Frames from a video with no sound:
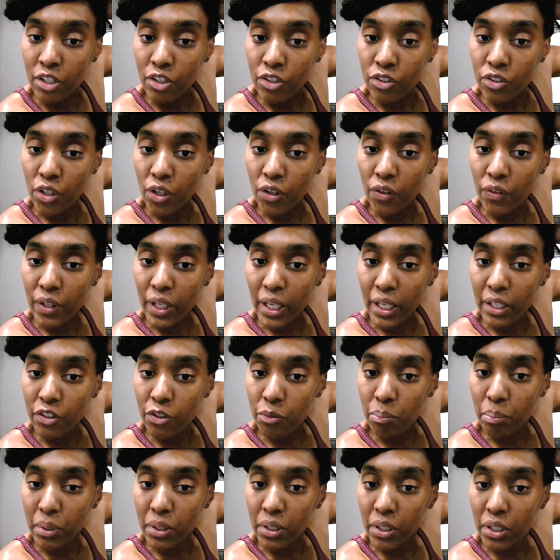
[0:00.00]
So that's
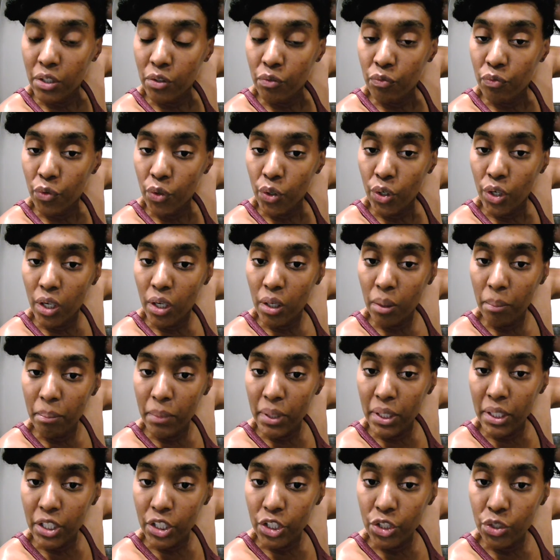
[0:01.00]
been in for a
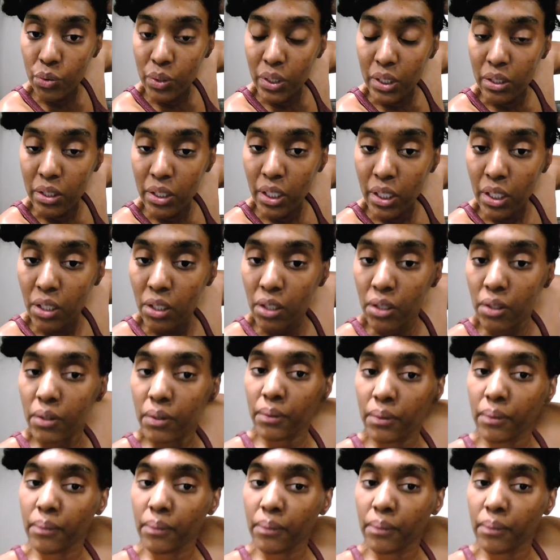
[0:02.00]
minute, you can tell.